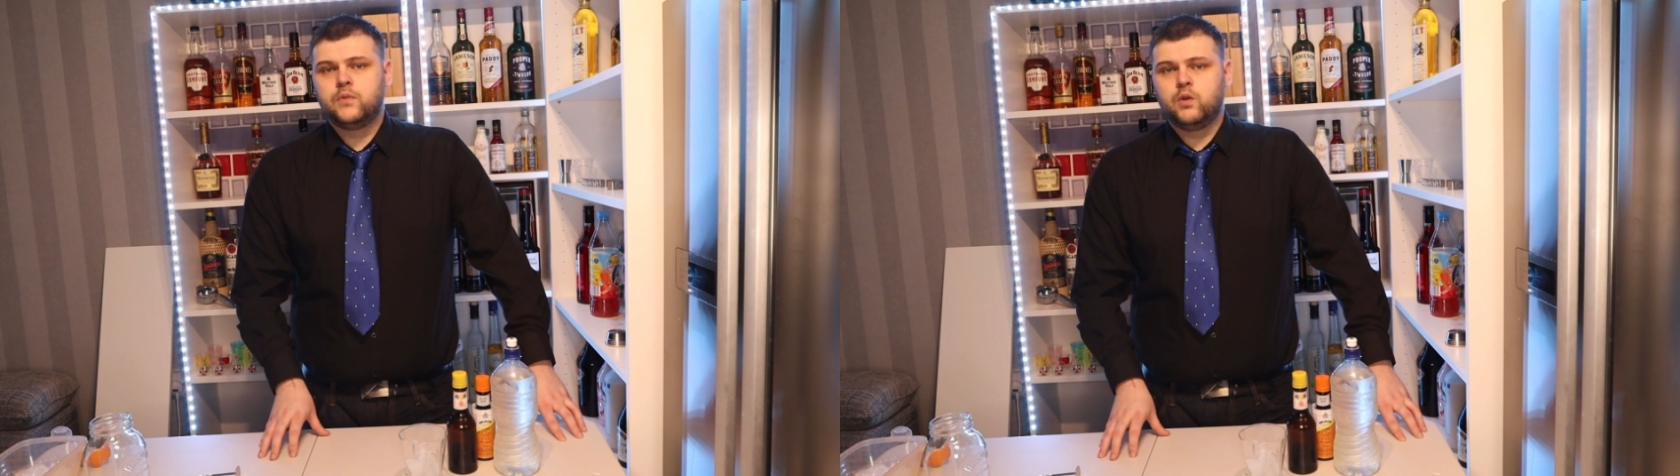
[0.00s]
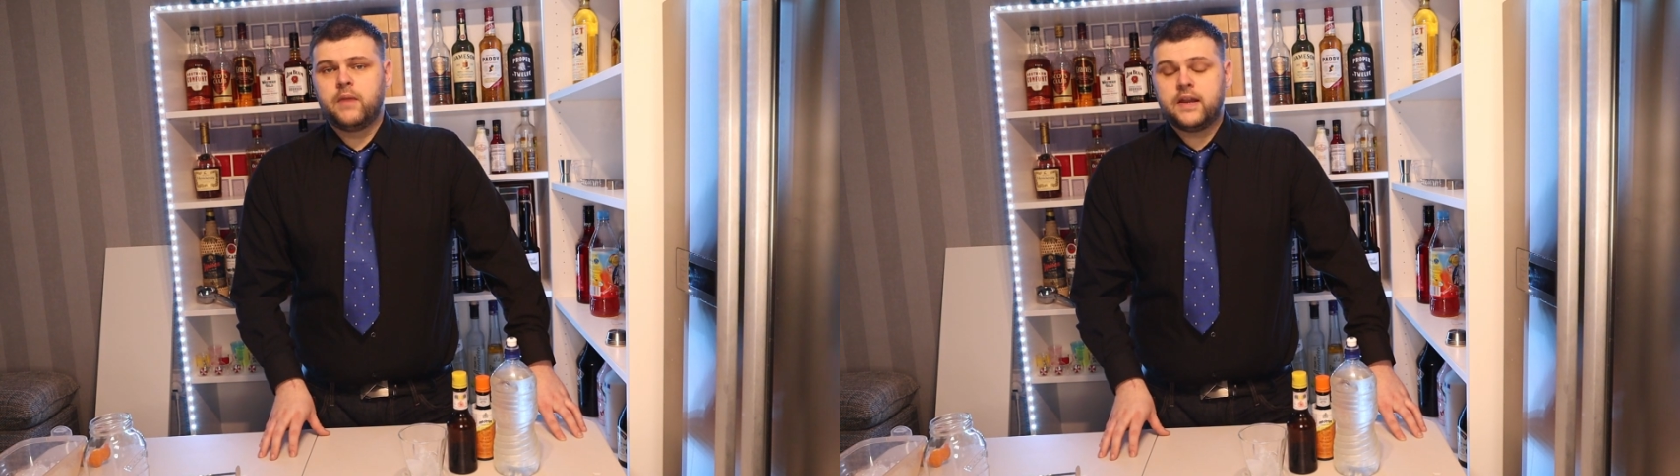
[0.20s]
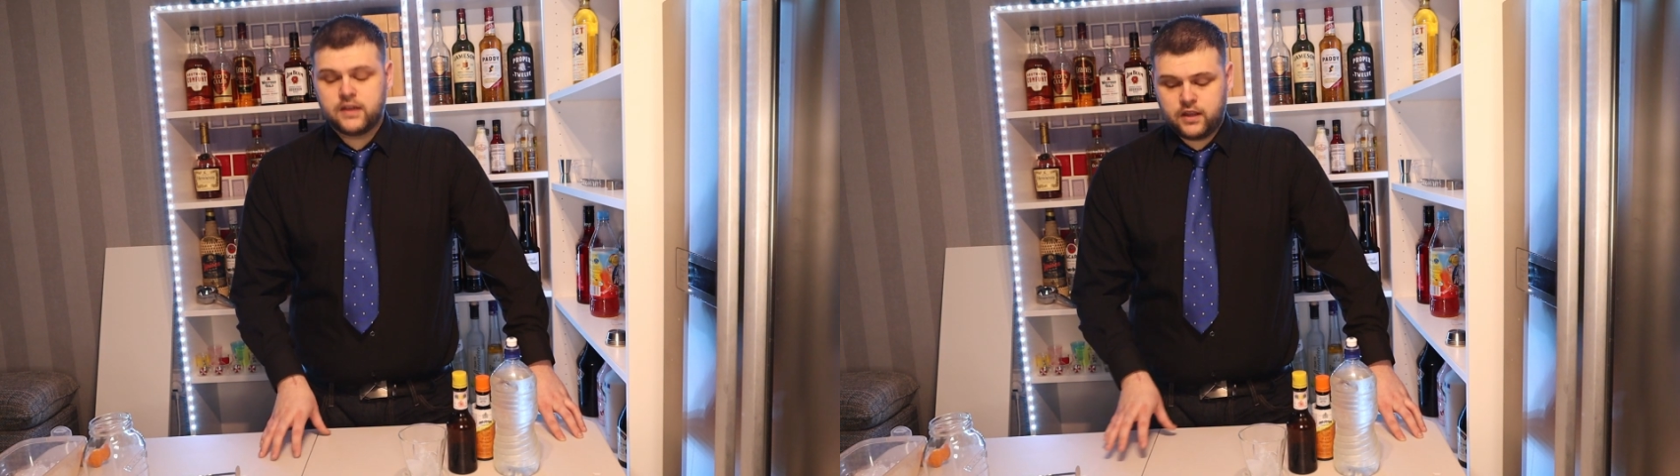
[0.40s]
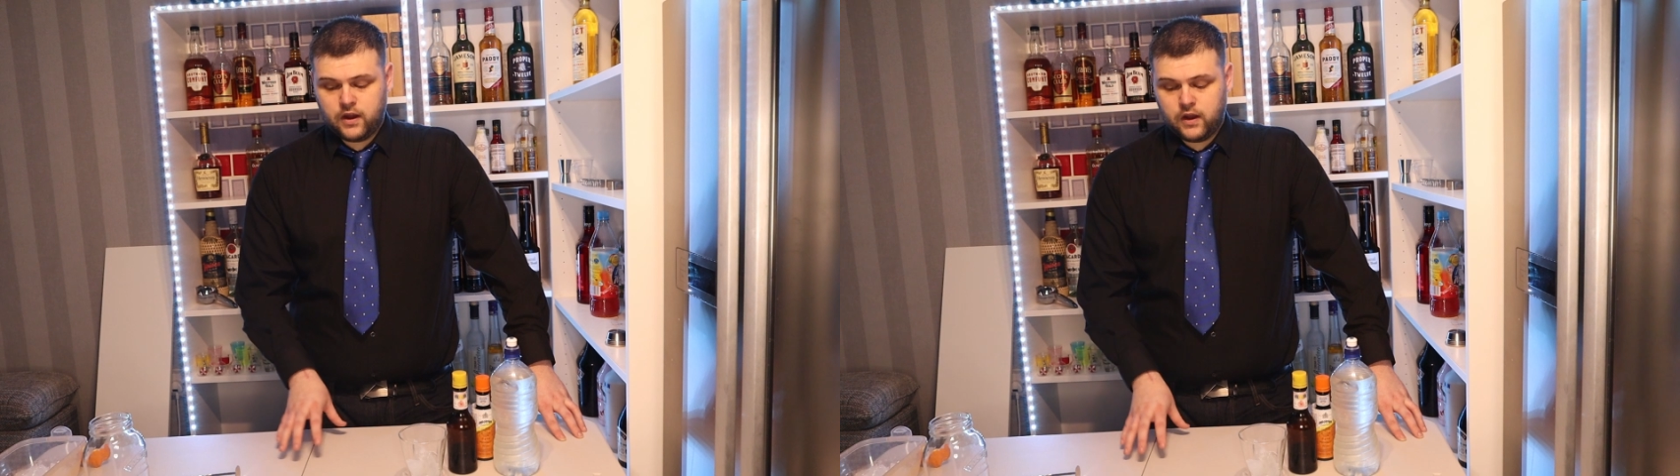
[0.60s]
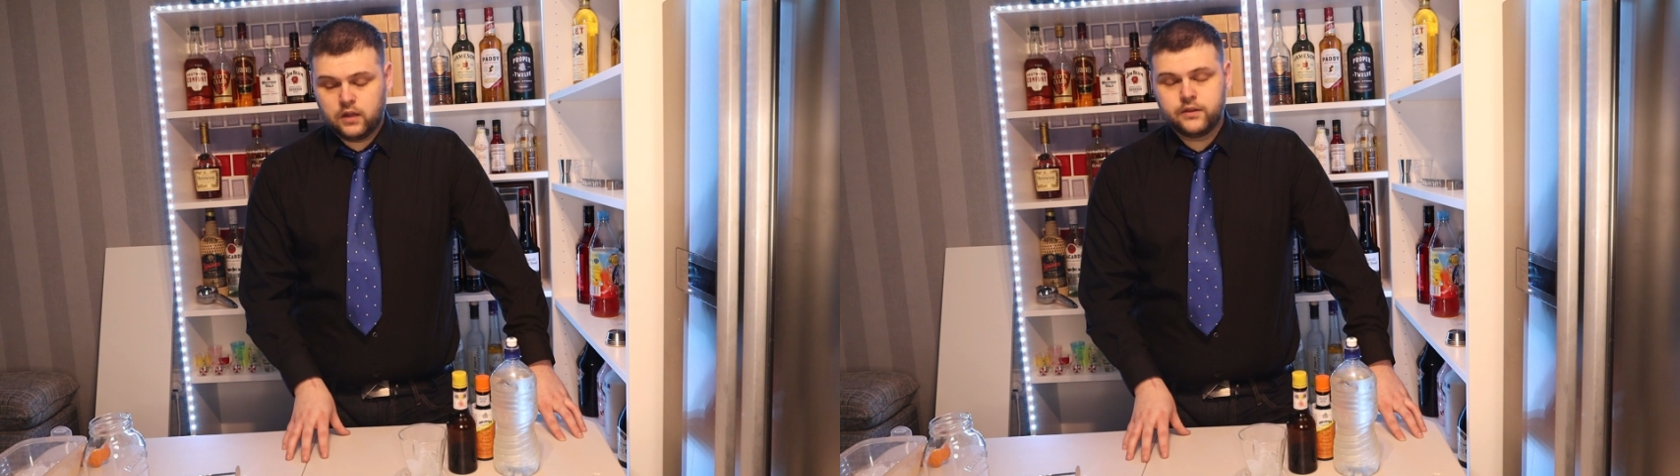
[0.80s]
who met a
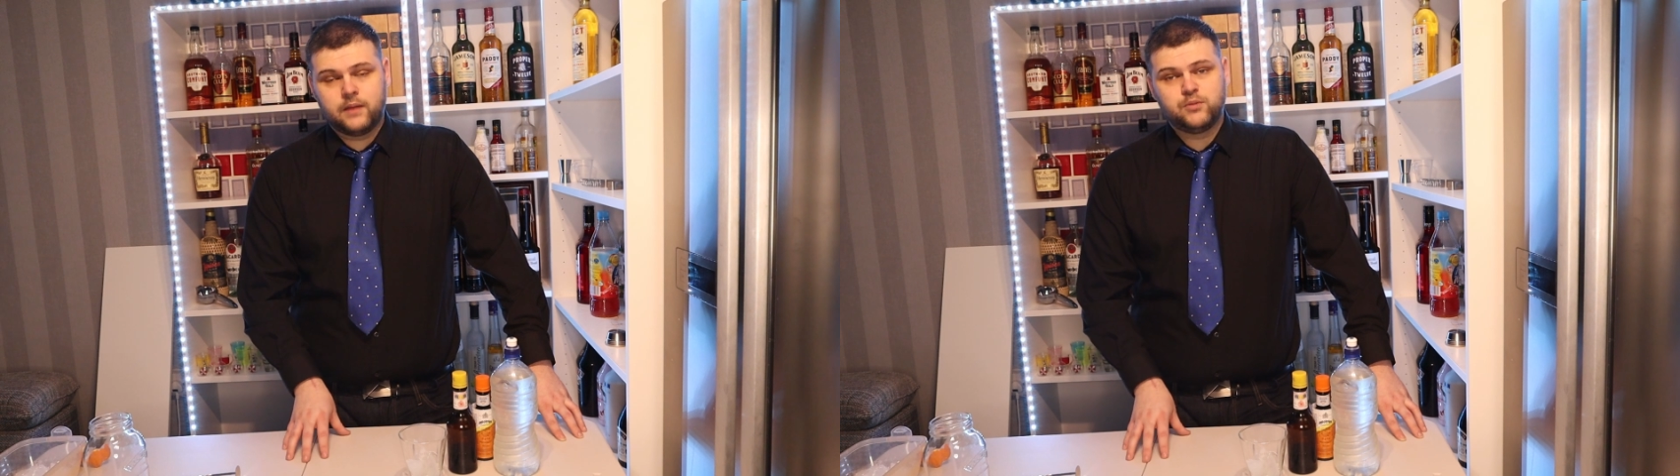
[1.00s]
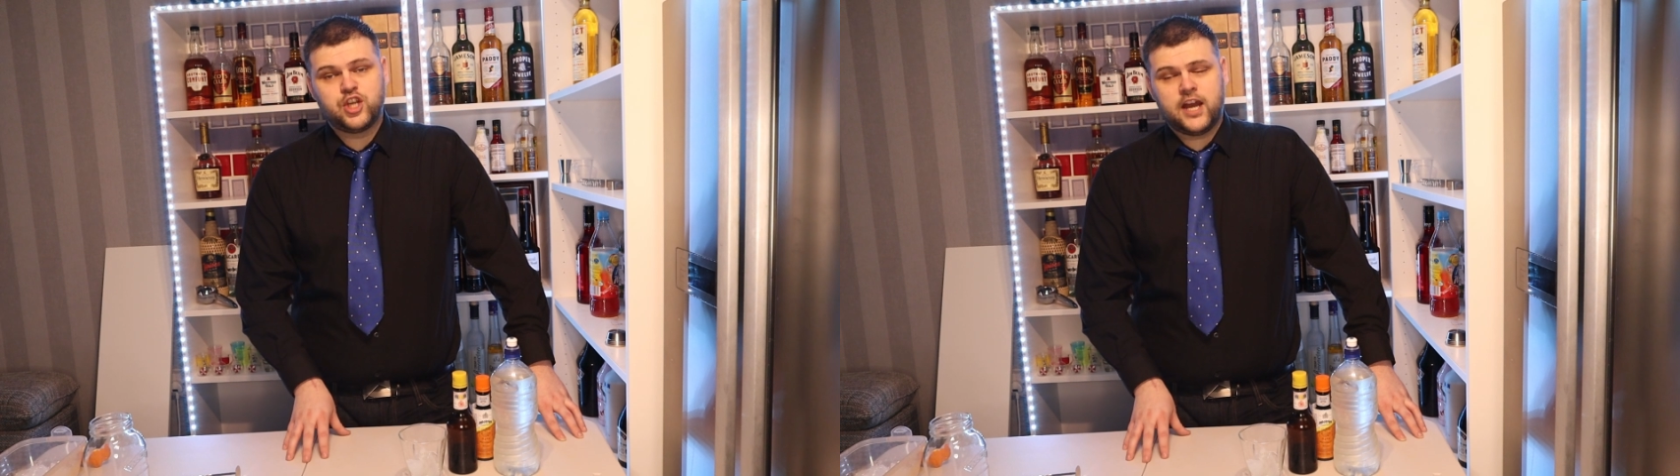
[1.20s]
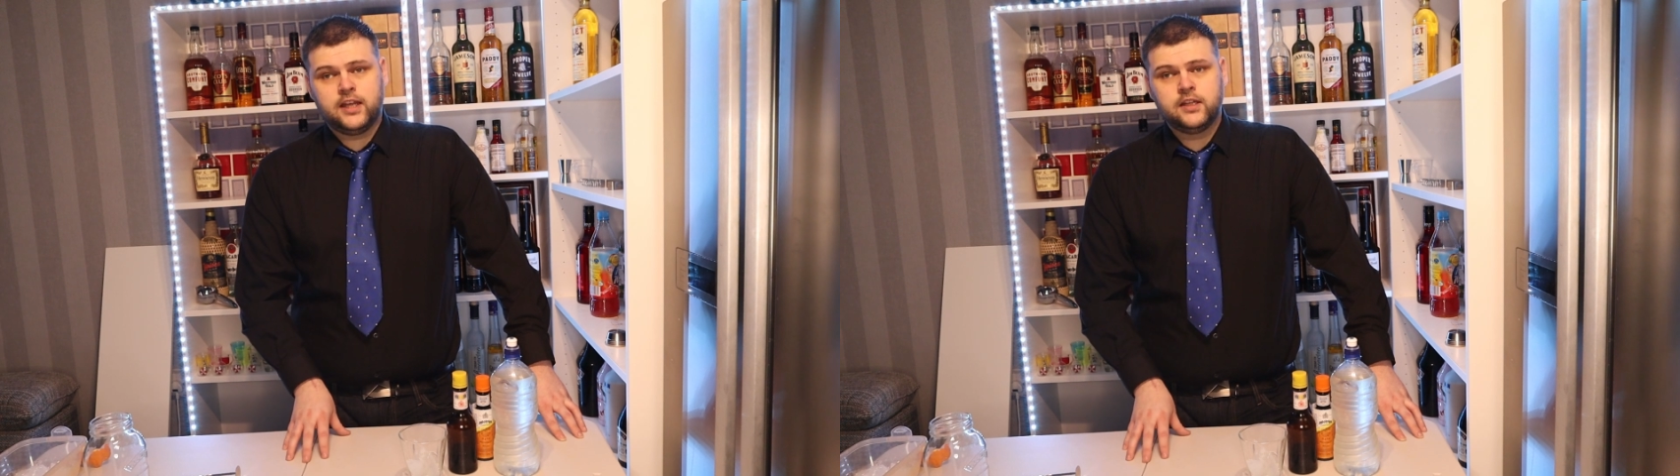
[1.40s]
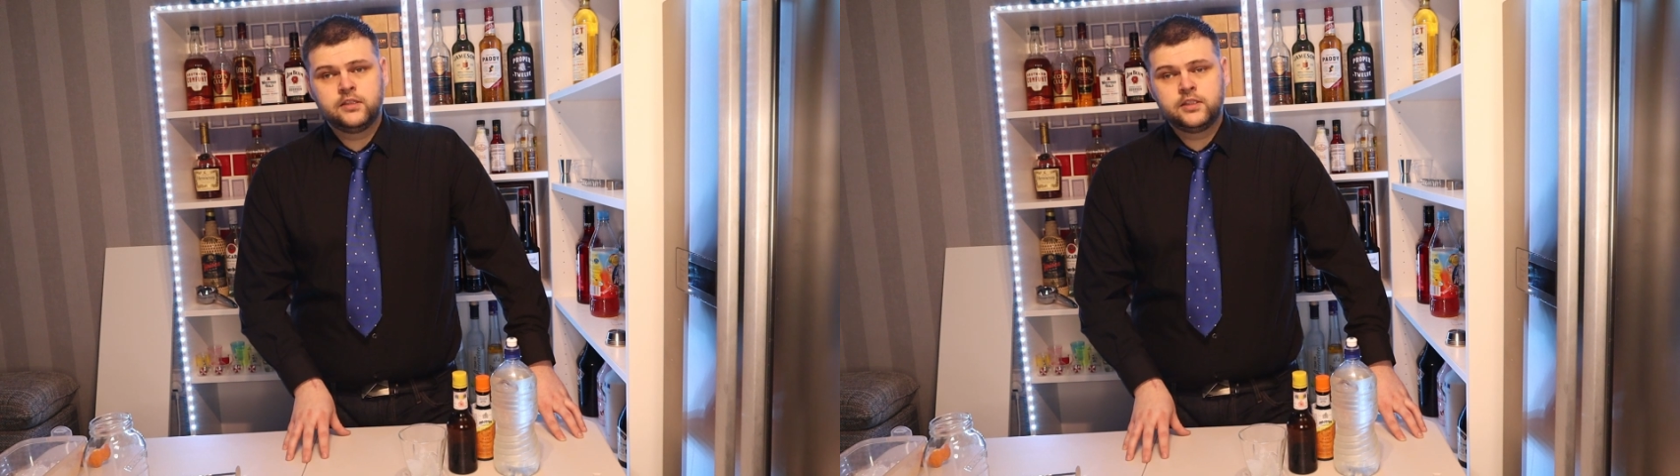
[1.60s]
girl named Jenny